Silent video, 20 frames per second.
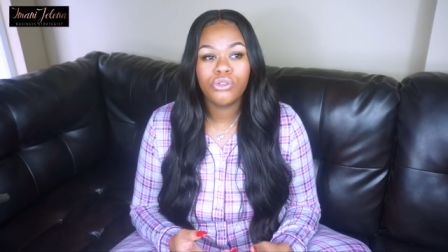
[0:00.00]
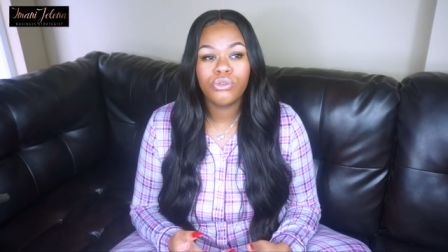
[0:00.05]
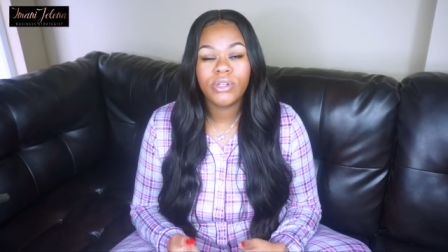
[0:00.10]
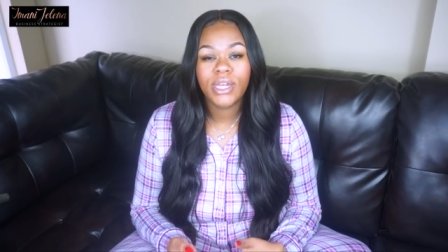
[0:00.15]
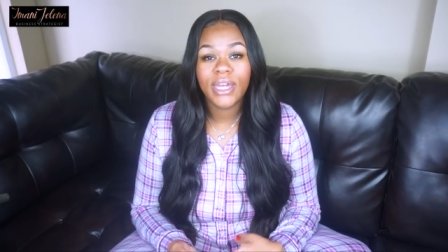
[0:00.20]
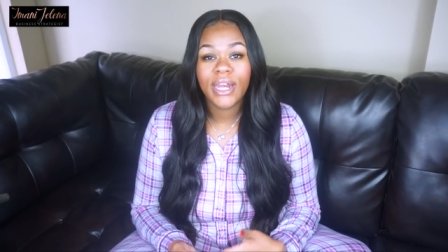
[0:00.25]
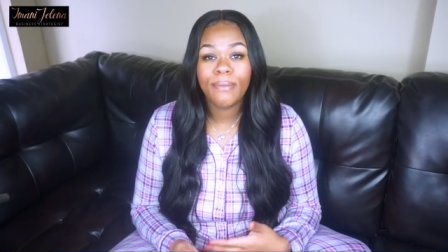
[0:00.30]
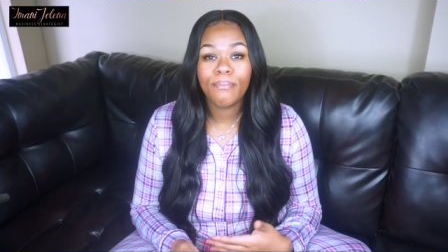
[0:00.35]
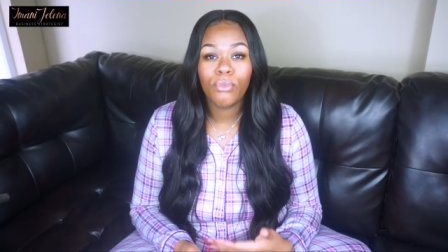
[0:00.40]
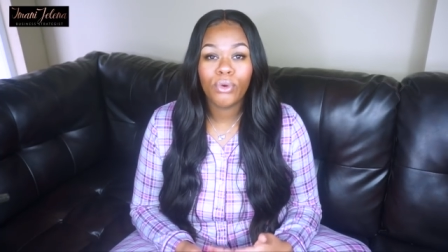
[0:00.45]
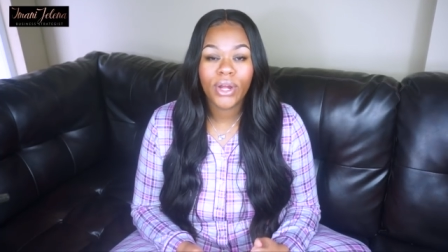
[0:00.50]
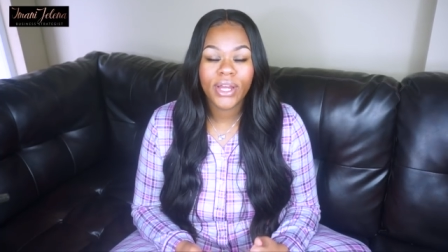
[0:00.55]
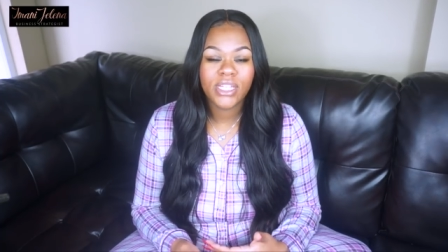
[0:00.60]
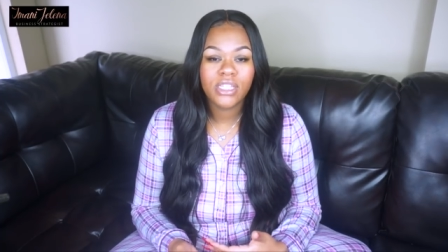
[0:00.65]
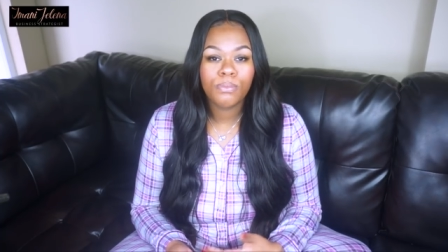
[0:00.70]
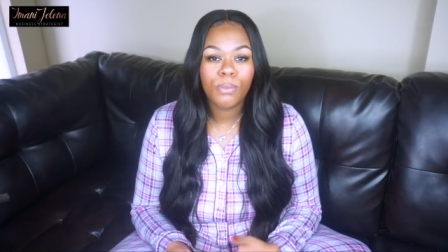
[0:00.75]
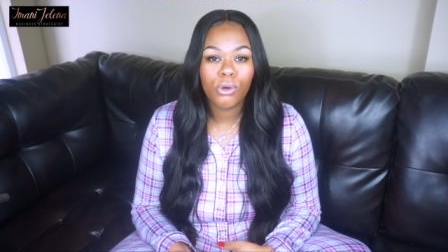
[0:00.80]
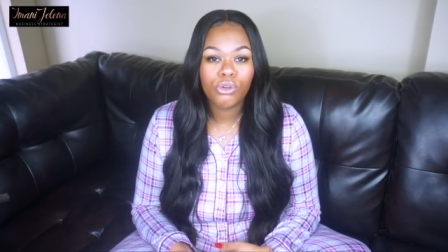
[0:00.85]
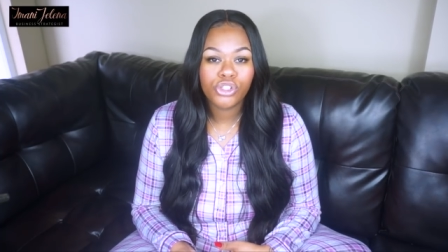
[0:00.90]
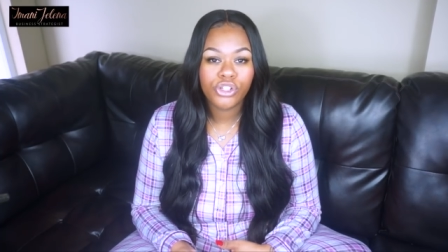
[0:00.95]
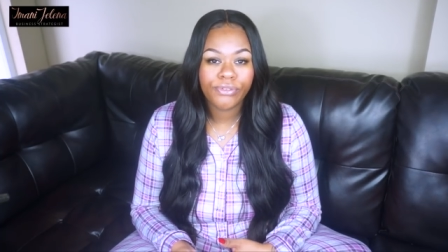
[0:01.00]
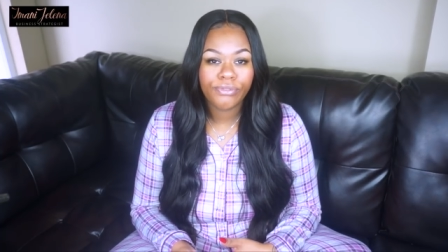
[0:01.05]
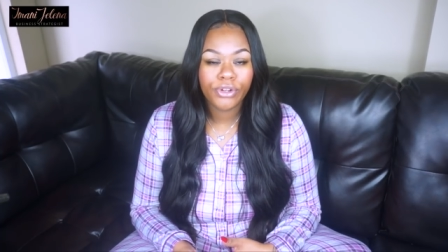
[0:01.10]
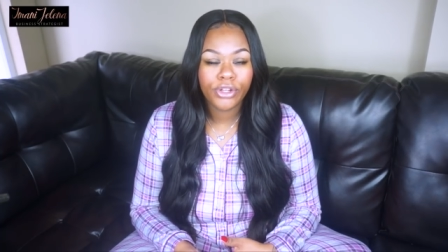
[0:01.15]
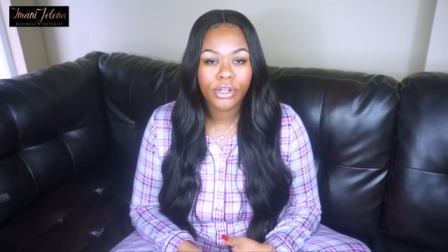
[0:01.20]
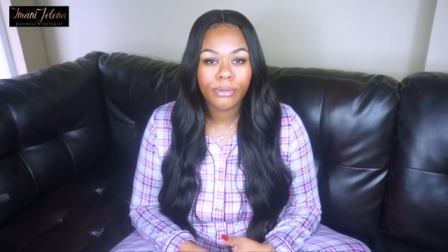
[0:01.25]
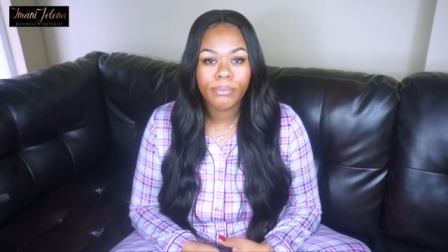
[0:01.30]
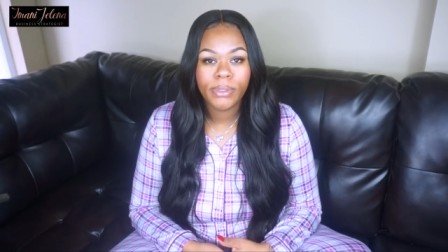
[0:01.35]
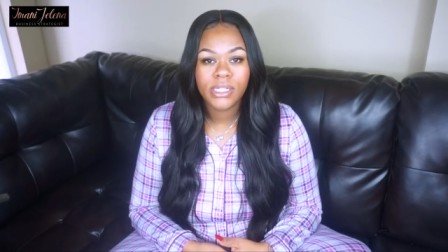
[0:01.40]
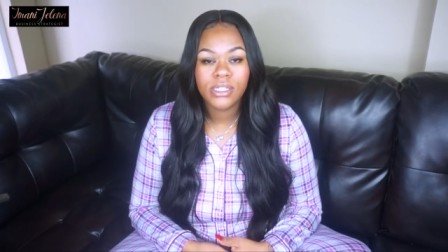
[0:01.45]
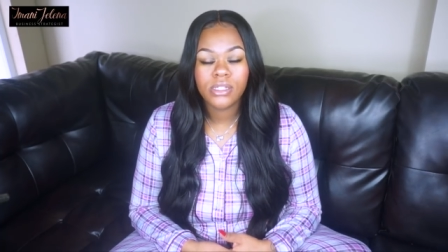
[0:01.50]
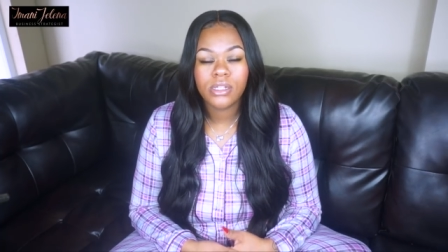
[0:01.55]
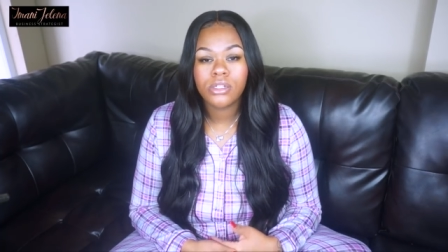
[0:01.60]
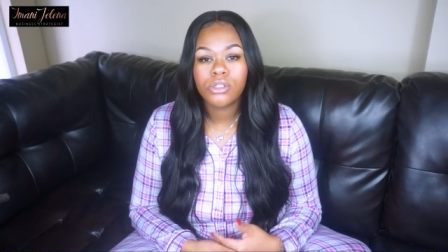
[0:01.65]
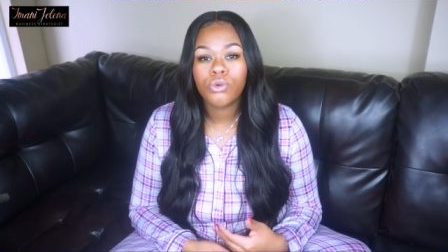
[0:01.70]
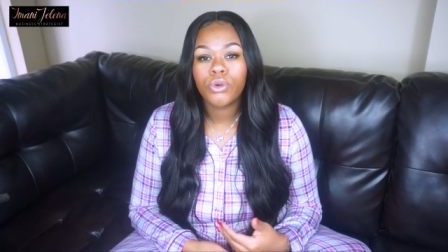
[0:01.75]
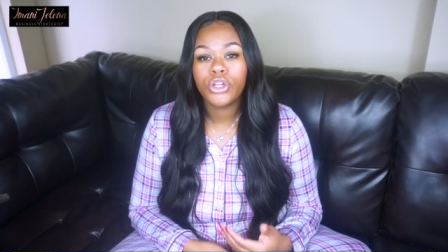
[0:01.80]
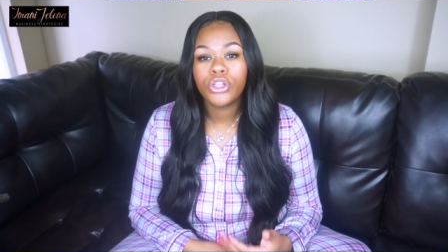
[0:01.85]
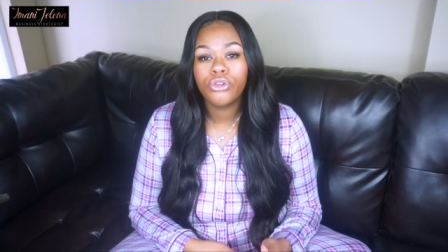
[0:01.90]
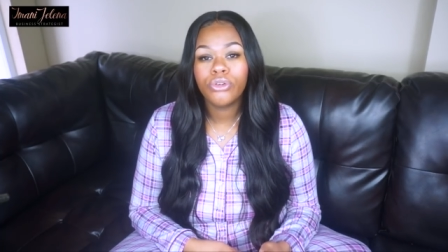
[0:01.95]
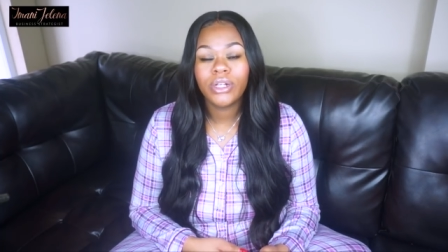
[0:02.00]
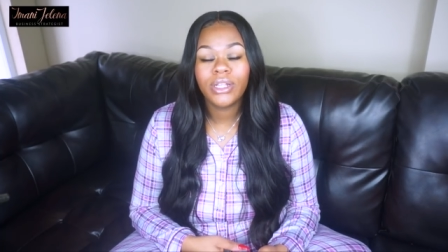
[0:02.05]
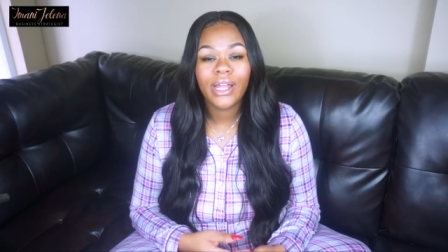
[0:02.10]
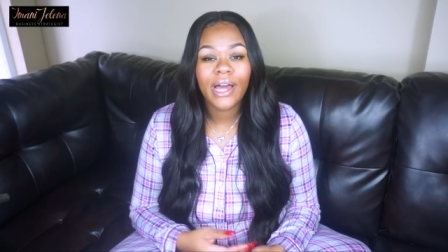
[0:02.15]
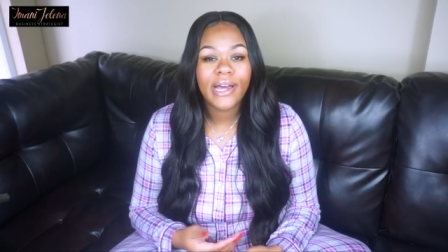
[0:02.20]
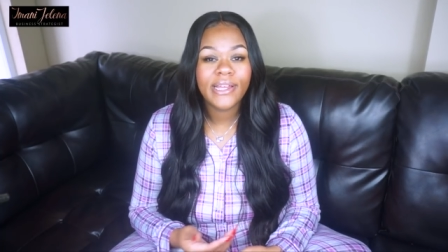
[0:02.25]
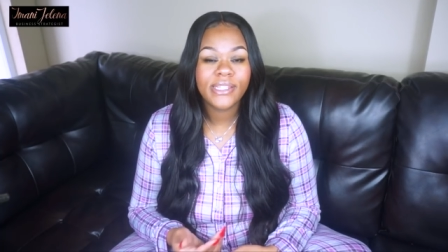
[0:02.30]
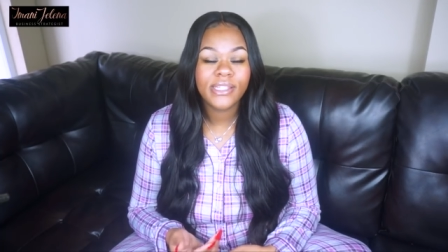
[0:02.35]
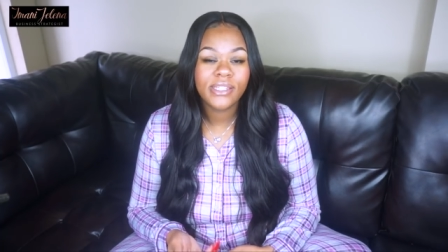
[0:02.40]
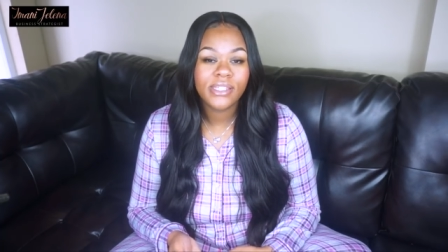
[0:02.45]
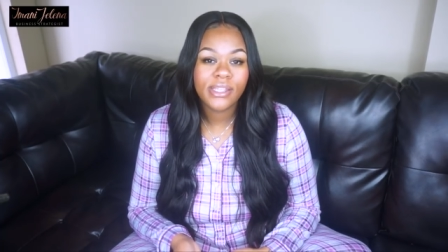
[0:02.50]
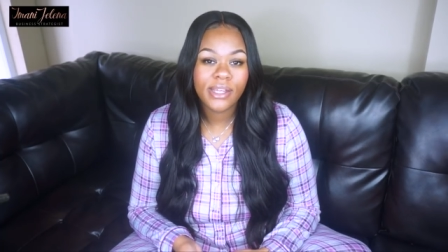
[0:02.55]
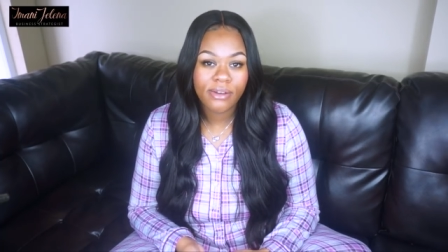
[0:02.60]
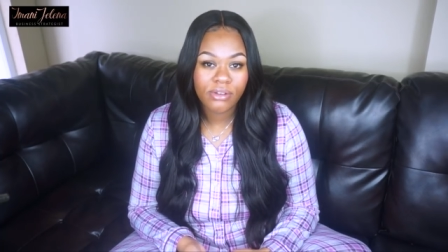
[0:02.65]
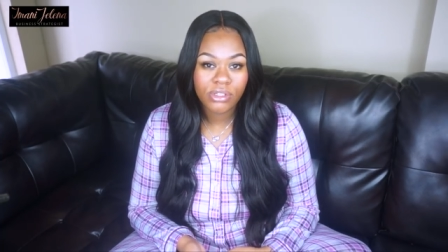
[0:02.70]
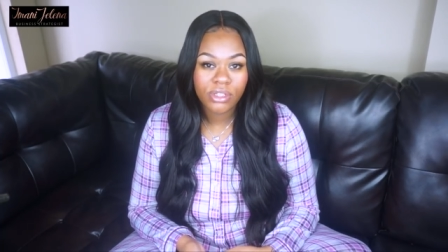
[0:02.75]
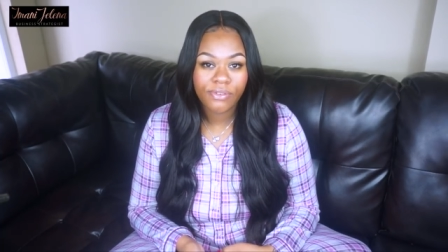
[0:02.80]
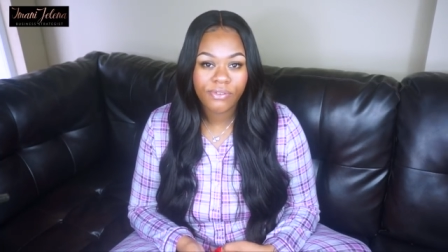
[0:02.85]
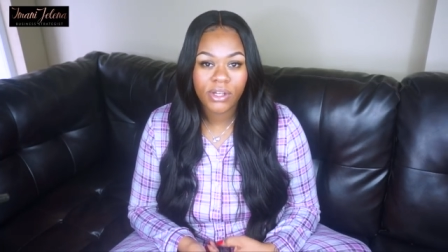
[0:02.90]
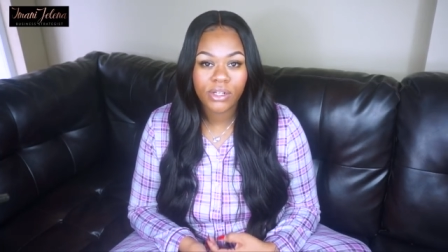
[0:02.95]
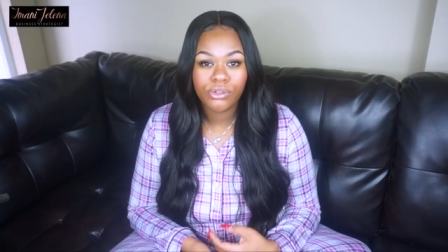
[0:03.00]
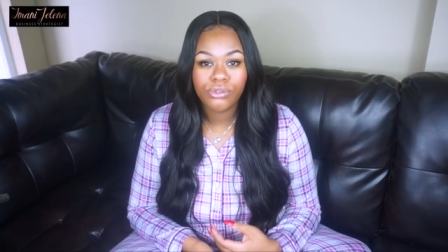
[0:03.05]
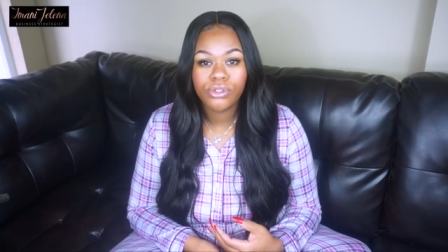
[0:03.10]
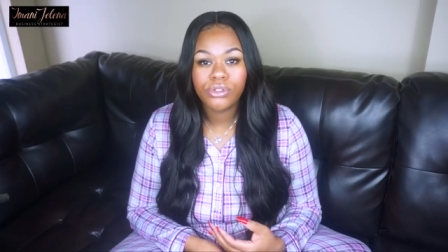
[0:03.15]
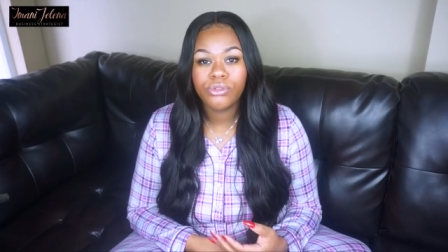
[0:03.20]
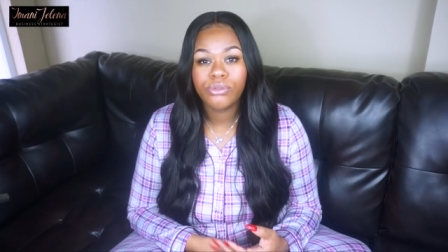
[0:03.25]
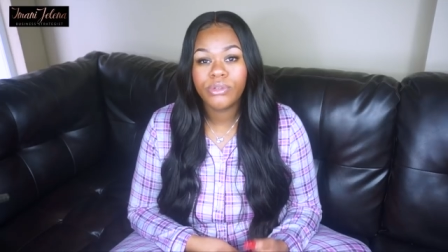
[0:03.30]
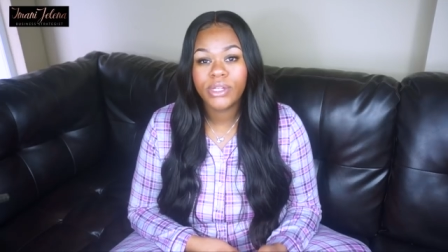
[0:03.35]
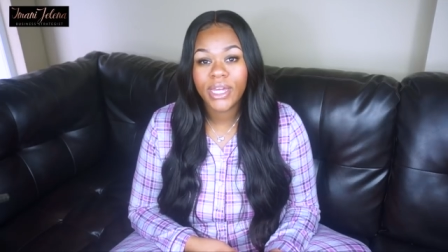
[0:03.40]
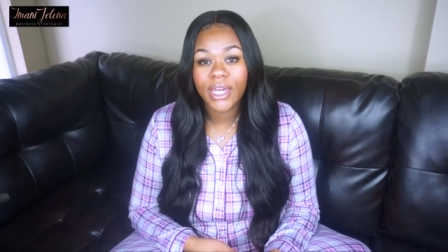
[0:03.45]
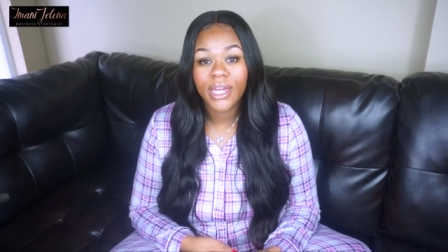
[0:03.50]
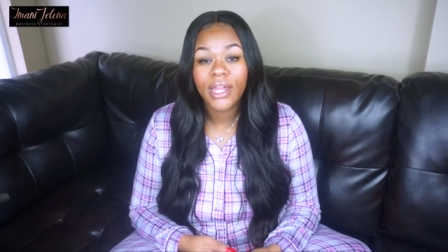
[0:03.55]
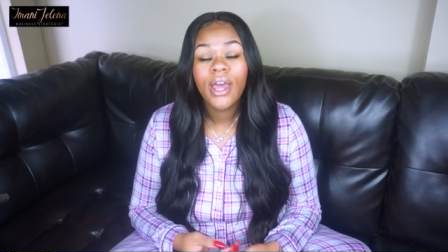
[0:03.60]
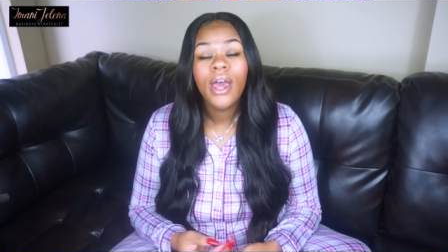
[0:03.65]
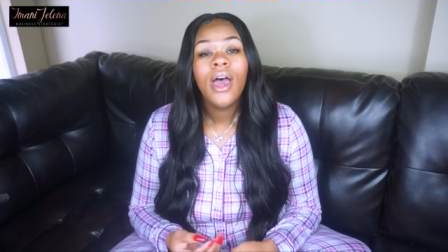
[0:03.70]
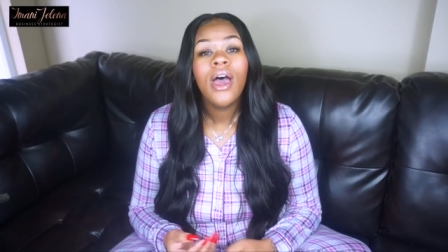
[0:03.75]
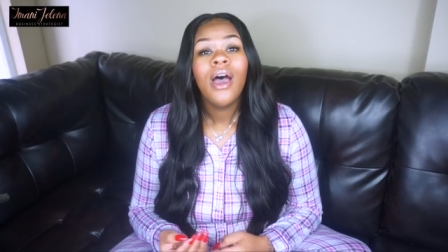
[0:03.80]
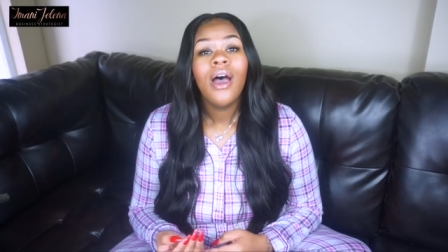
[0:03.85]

to get more exposure for your business or utilize a sales funnel to get